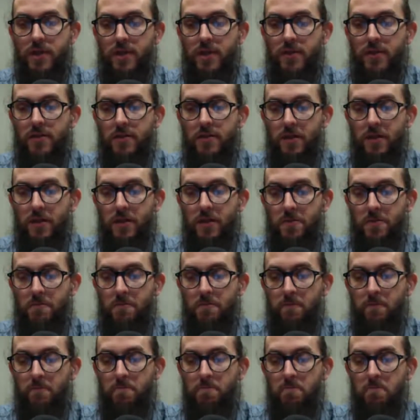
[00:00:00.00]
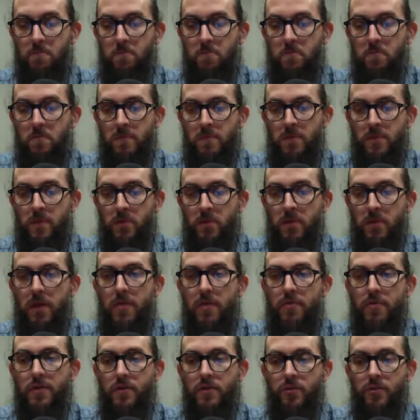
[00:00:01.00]
And but
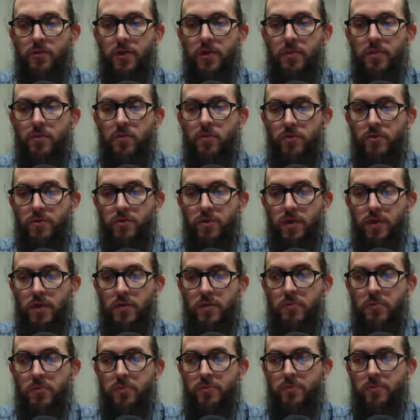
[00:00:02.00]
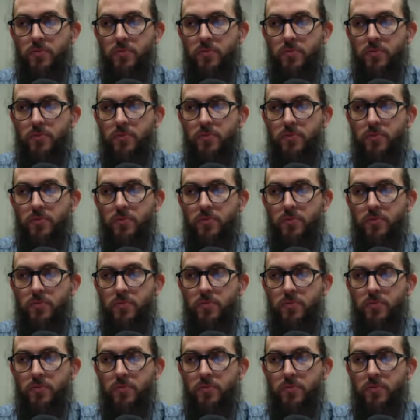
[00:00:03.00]
I think we're able to keep